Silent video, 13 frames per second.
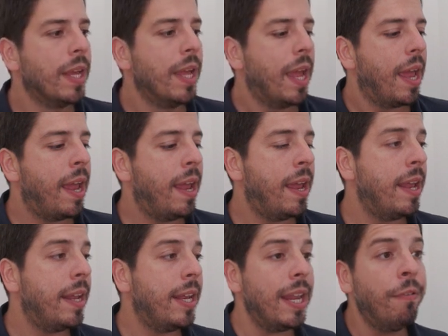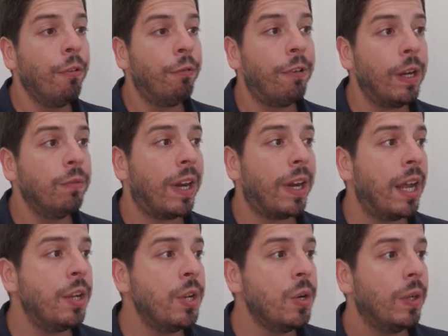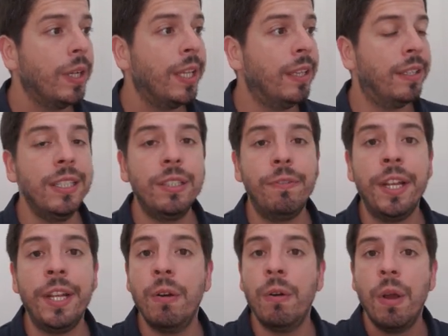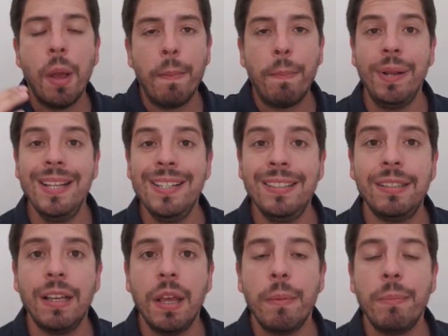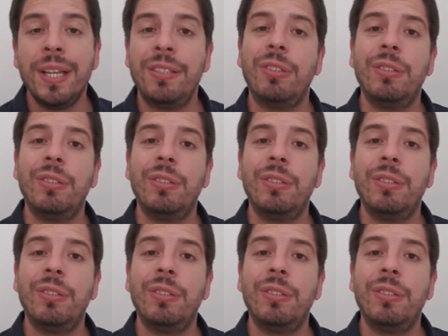And if you found value in this video, please make sure to